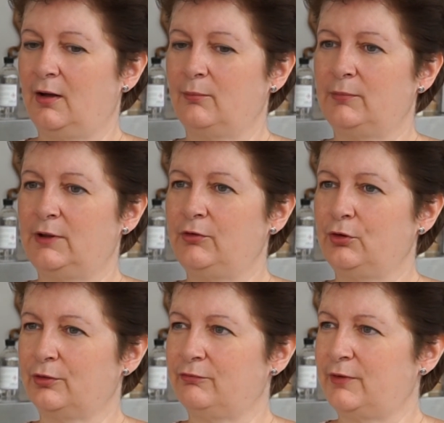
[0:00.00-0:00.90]
living
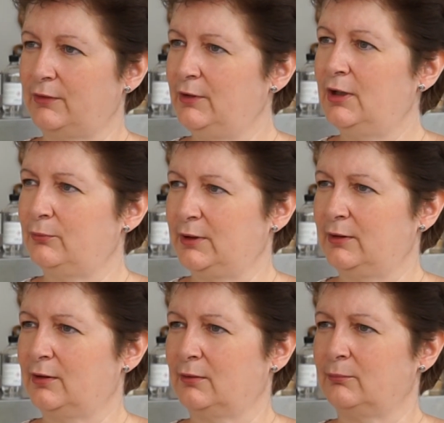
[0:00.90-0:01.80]
on very low
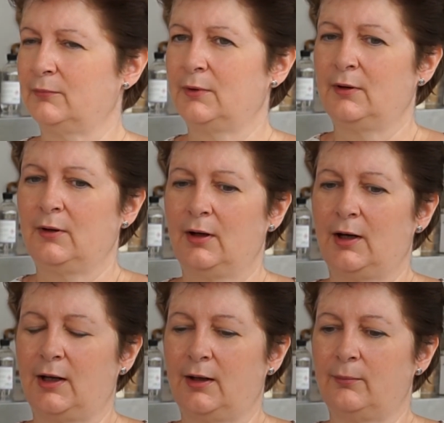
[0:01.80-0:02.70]
income,
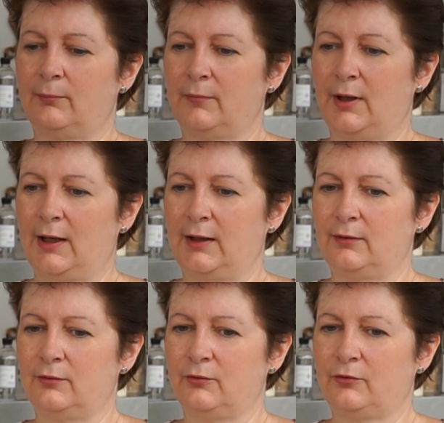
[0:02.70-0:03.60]

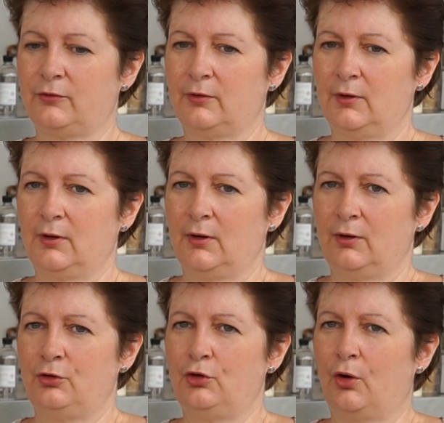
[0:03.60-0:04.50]
and
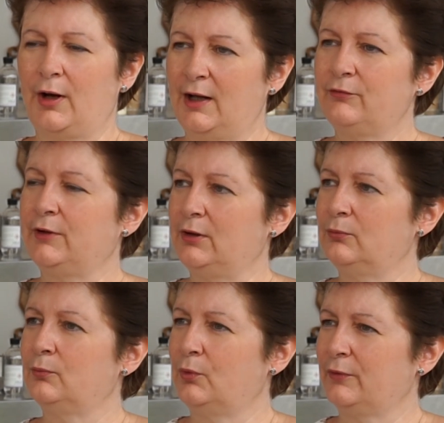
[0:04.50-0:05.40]
not
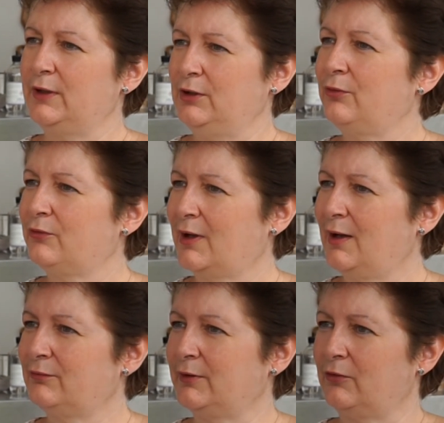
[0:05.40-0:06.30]
having what they're used to
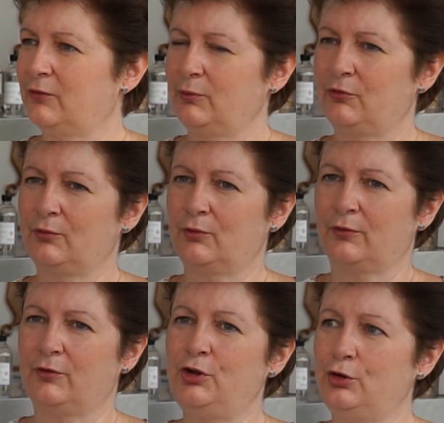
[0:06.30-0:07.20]
having. So we've sort of got
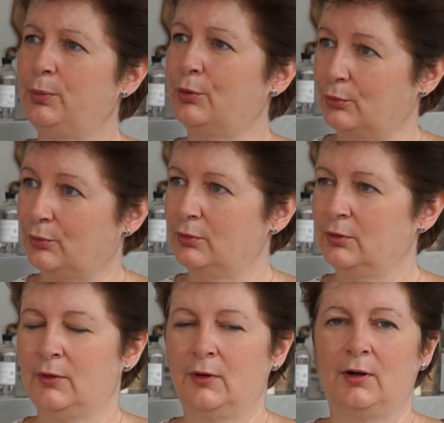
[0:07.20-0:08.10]
the new poor
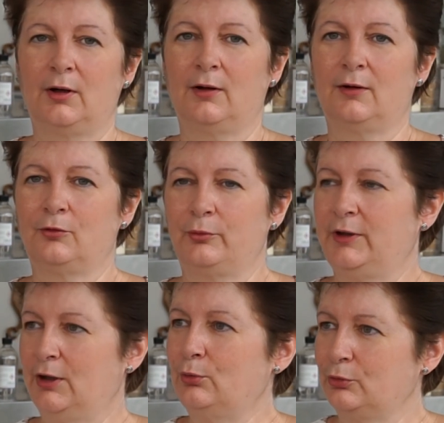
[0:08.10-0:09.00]
along with
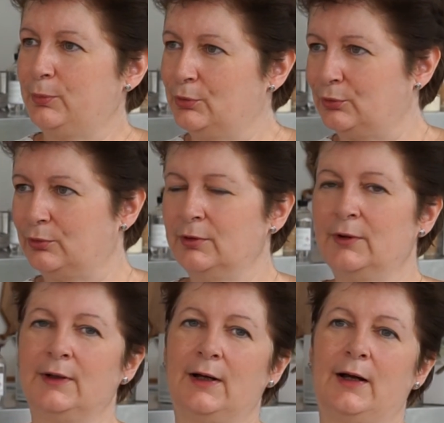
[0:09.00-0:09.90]
the old poor,
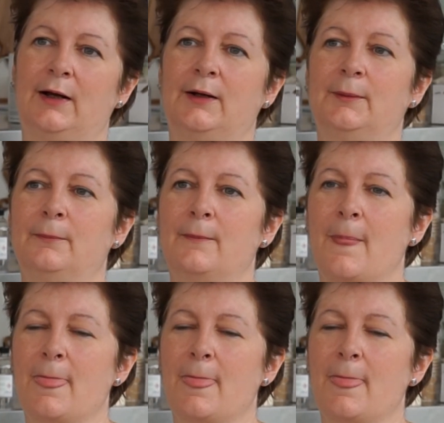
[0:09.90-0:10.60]
and